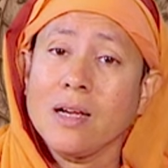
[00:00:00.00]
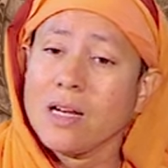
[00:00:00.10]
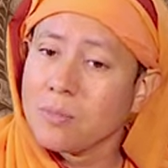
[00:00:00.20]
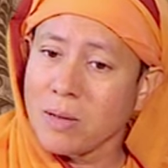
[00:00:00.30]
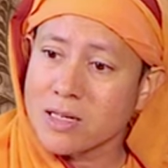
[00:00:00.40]

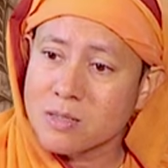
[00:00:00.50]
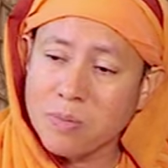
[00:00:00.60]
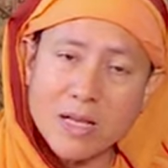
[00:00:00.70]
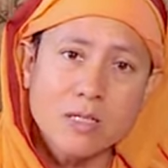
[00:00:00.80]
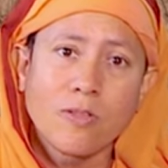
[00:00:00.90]
It makes
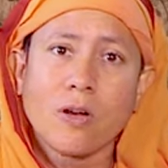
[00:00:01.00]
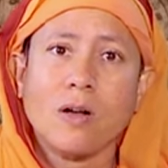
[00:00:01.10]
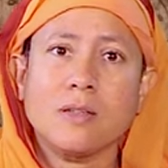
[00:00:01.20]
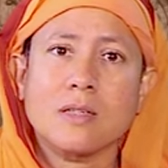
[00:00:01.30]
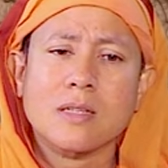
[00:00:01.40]
place for
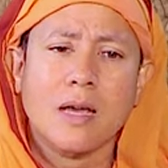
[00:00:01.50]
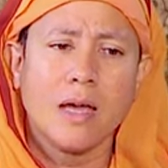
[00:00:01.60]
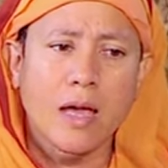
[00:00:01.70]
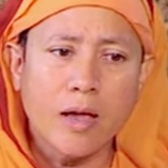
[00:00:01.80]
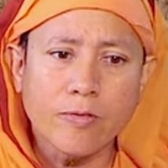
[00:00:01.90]
all this.
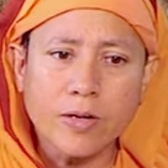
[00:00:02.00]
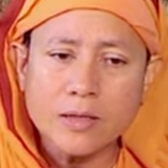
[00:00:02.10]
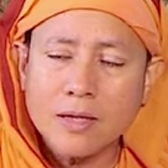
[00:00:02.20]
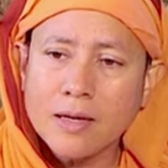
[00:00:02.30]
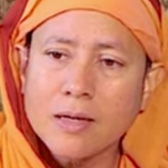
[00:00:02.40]

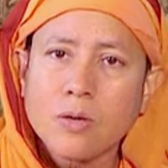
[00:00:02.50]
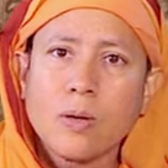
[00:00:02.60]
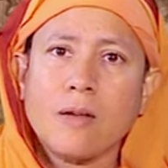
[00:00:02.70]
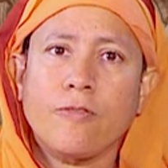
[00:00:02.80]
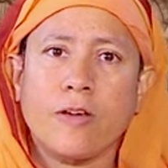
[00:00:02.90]
Everything you
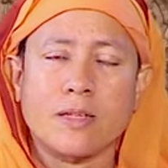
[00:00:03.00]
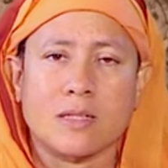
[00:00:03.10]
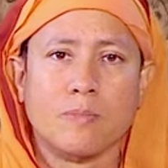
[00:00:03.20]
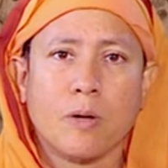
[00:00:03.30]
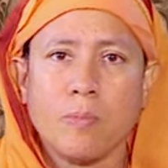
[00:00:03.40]
can
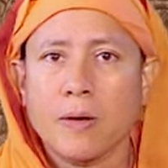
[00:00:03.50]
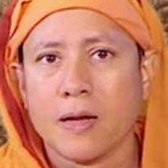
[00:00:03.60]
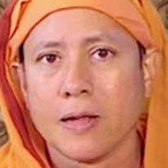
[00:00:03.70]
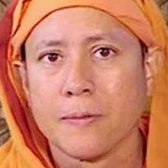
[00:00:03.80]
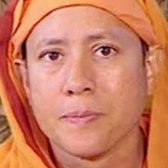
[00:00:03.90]
face
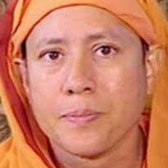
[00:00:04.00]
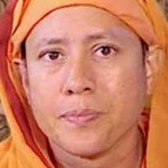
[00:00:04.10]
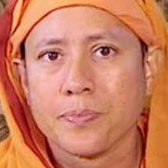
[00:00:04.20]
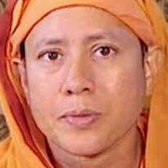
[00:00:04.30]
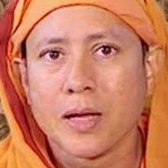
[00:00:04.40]
properly.
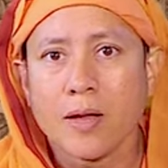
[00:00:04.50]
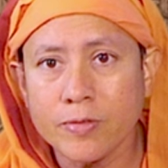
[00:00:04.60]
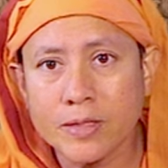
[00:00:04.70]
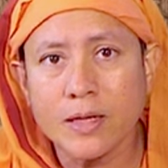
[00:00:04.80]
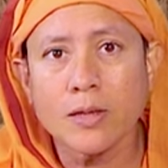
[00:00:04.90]

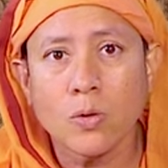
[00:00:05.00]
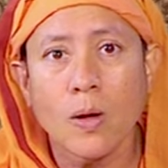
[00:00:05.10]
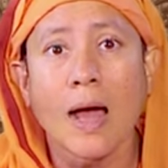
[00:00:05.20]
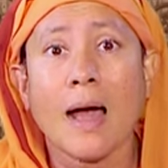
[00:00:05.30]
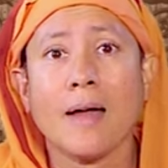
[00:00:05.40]
Everything you
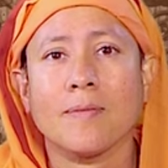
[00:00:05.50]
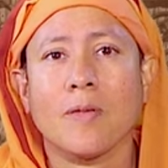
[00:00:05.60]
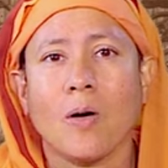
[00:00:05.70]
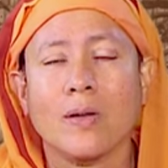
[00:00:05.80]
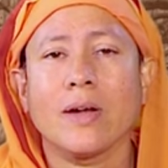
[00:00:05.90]
have
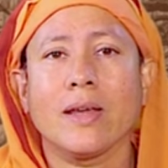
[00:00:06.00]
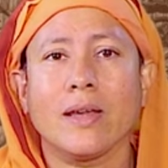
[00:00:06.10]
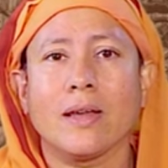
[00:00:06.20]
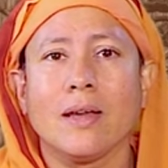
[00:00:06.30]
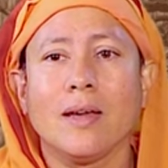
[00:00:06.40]
already.